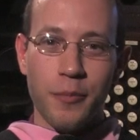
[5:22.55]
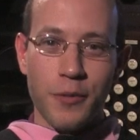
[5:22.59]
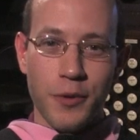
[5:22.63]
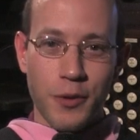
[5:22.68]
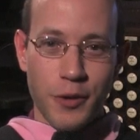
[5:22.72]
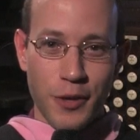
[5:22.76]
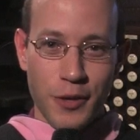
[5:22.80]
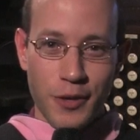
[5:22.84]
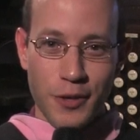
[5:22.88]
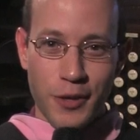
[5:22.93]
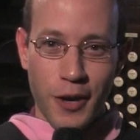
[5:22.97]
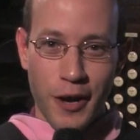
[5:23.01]

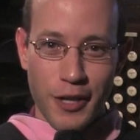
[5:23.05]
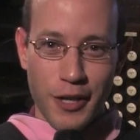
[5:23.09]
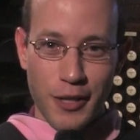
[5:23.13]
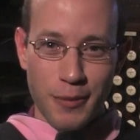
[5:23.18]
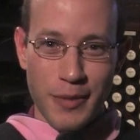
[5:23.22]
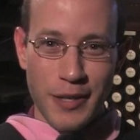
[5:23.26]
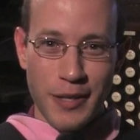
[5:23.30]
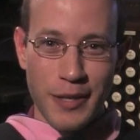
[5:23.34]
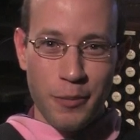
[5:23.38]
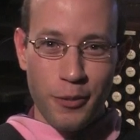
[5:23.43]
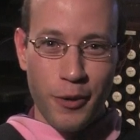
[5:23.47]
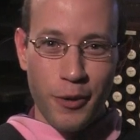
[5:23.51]
you can talk to
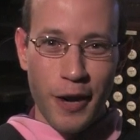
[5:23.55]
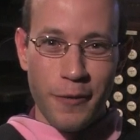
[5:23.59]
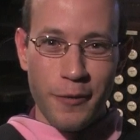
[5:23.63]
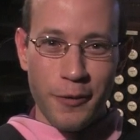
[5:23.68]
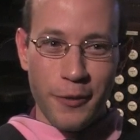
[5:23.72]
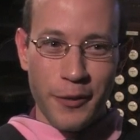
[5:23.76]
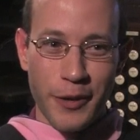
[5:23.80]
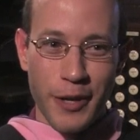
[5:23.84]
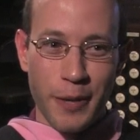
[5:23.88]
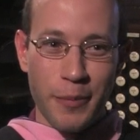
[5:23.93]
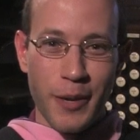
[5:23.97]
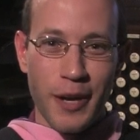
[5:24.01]
me
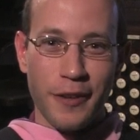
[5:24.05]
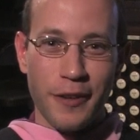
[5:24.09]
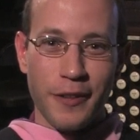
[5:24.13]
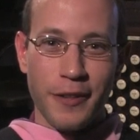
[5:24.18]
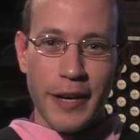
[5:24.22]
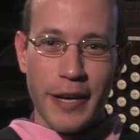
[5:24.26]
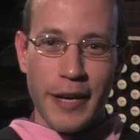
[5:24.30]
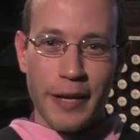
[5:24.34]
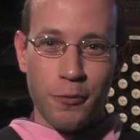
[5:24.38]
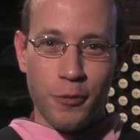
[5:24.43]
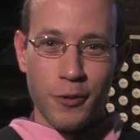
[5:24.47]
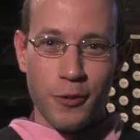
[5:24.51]
privately about
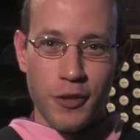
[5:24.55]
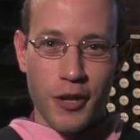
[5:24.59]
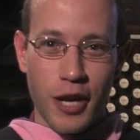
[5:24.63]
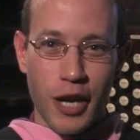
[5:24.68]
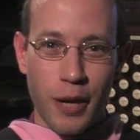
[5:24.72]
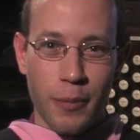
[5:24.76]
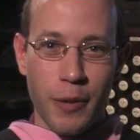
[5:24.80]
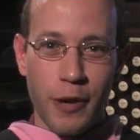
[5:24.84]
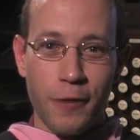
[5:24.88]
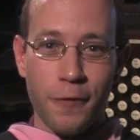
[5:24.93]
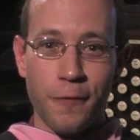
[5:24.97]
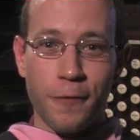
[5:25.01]
that, and we'll
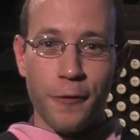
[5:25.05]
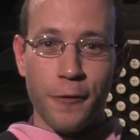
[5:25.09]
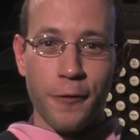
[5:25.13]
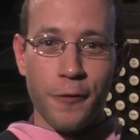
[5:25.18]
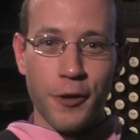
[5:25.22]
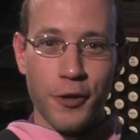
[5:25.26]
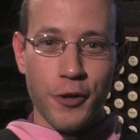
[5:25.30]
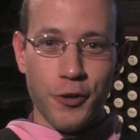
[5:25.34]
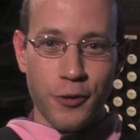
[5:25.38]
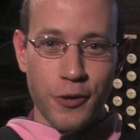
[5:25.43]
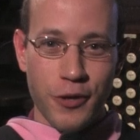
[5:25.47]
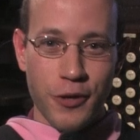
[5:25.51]
talk about
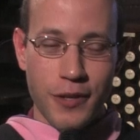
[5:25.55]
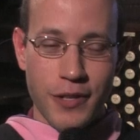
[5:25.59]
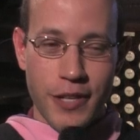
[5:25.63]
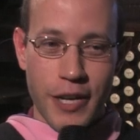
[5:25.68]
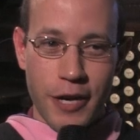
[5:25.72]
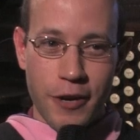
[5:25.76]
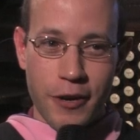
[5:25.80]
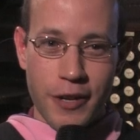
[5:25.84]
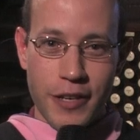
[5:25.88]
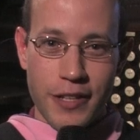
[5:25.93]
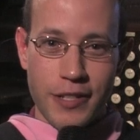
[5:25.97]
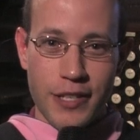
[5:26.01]
further
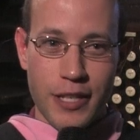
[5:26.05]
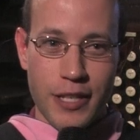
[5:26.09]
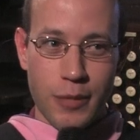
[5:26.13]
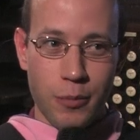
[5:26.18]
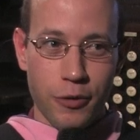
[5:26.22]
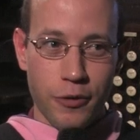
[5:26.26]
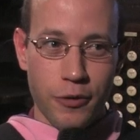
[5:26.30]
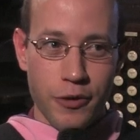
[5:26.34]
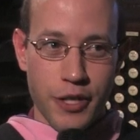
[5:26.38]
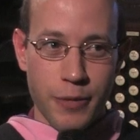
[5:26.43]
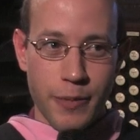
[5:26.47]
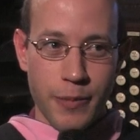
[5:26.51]
Trinitarian
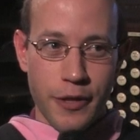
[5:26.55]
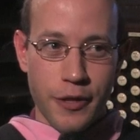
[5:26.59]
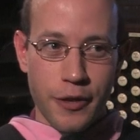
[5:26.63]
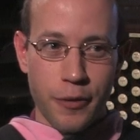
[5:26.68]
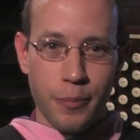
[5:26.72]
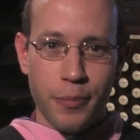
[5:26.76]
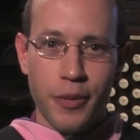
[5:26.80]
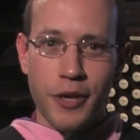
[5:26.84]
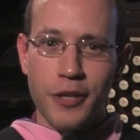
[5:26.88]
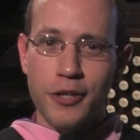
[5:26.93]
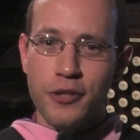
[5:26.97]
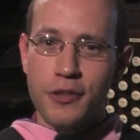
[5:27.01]
symbolism in there.
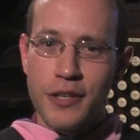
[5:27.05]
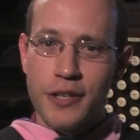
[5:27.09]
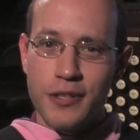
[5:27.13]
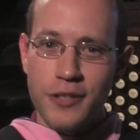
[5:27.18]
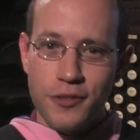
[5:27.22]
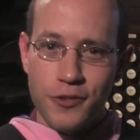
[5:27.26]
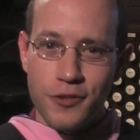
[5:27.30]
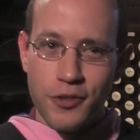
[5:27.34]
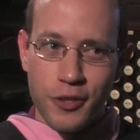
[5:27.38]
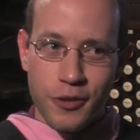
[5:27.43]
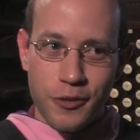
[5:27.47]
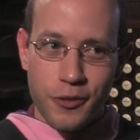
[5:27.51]
But you get
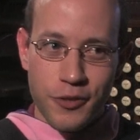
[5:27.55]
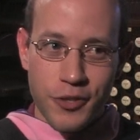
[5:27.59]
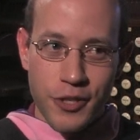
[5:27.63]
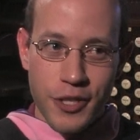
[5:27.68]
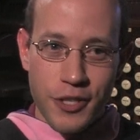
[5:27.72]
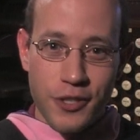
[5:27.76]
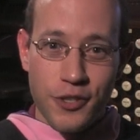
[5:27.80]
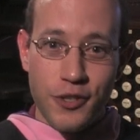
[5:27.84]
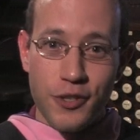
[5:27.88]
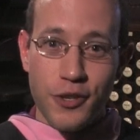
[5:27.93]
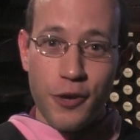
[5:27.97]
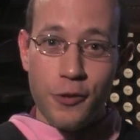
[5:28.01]
the general
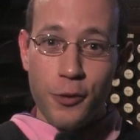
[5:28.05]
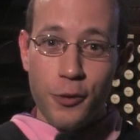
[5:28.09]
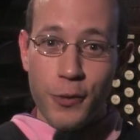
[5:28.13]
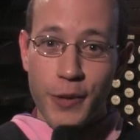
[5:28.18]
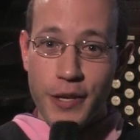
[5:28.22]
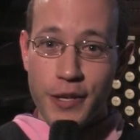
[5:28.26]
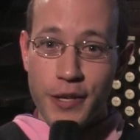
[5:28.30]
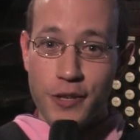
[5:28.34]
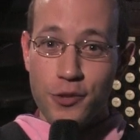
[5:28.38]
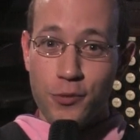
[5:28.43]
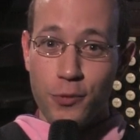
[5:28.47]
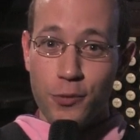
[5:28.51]
gist, so there
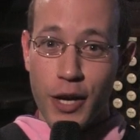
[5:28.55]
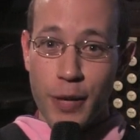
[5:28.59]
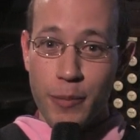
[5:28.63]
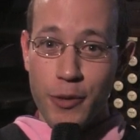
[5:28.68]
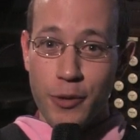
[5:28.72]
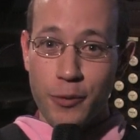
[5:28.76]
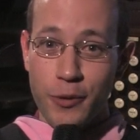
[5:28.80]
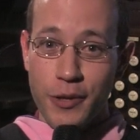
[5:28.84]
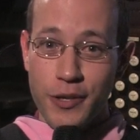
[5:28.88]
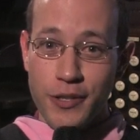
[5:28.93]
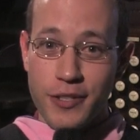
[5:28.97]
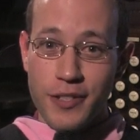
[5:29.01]
is rhyme
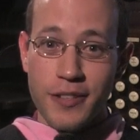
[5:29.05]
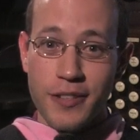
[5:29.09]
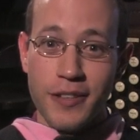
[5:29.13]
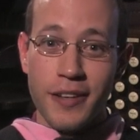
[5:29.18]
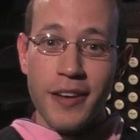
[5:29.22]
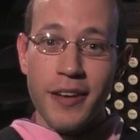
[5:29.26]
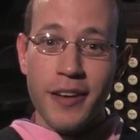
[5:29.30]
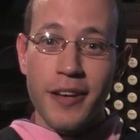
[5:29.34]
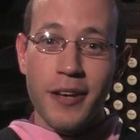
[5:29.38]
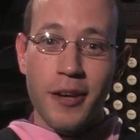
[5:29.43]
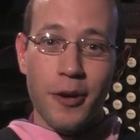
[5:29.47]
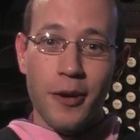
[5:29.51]
and reason
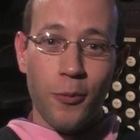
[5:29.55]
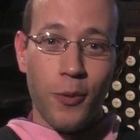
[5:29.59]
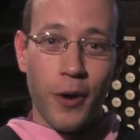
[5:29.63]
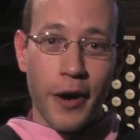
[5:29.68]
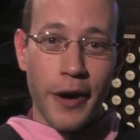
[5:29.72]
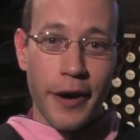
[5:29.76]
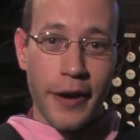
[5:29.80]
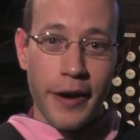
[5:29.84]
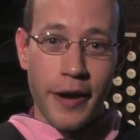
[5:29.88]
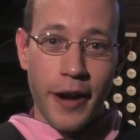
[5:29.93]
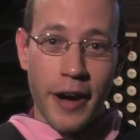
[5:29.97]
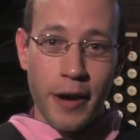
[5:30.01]

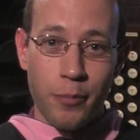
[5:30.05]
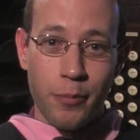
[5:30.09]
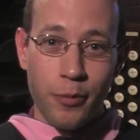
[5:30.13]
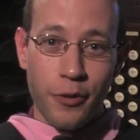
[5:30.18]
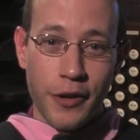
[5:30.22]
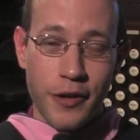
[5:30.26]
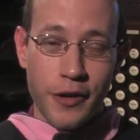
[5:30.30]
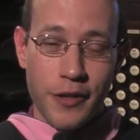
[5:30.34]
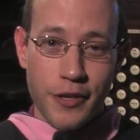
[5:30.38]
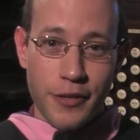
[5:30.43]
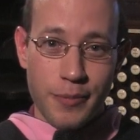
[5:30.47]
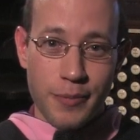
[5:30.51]
why I
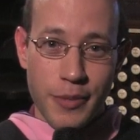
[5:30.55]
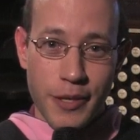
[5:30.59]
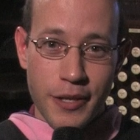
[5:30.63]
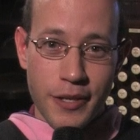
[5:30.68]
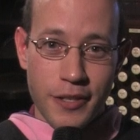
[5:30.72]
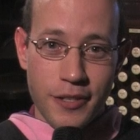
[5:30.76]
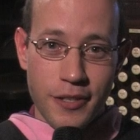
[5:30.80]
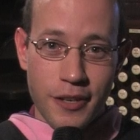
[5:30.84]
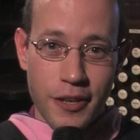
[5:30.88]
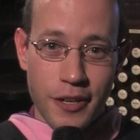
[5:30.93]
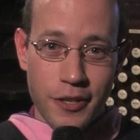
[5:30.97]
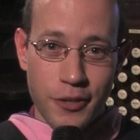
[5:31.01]
play this
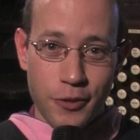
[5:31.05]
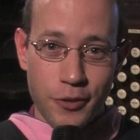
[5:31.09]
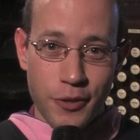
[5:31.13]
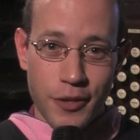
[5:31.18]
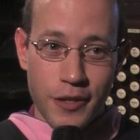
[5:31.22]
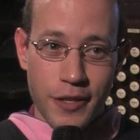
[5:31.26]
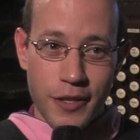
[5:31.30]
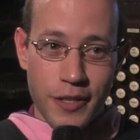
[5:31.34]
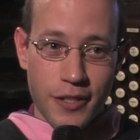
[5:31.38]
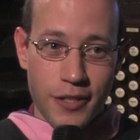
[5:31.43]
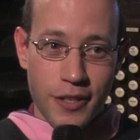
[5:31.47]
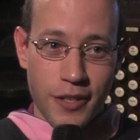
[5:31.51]
piece on
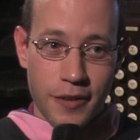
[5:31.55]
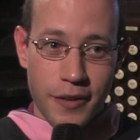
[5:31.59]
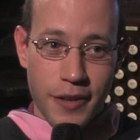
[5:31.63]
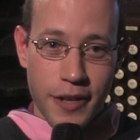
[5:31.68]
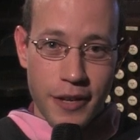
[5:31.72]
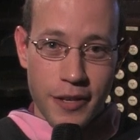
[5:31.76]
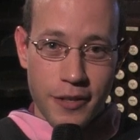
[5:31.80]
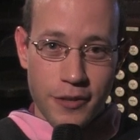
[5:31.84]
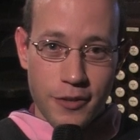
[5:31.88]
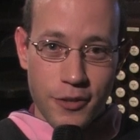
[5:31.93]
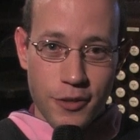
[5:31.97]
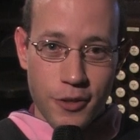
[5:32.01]
Trinity
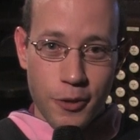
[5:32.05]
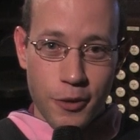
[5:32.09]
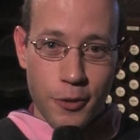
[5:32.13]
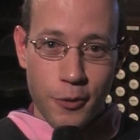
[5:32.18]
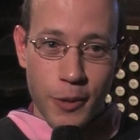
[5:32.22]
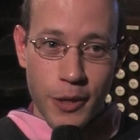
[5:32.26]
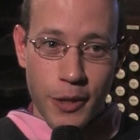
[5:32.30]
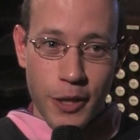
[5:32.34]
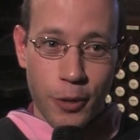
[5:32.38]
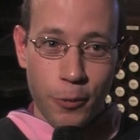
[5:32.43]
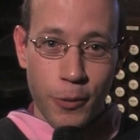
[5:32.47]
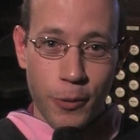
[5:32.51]
Sunday.
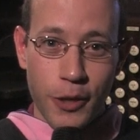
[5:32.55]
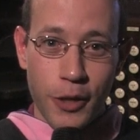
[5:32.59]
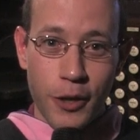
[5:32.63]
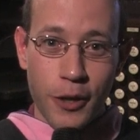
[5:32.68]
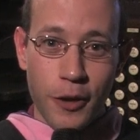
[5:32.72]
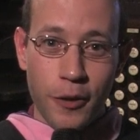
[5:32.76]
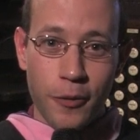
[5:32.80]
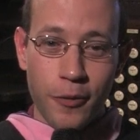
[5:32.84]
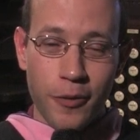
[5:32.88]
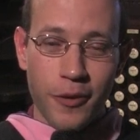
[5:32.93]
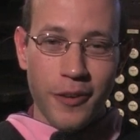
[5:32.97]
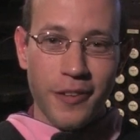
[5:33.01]
So here we
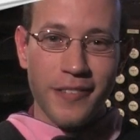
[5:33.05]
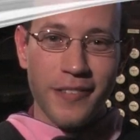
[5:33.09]
go.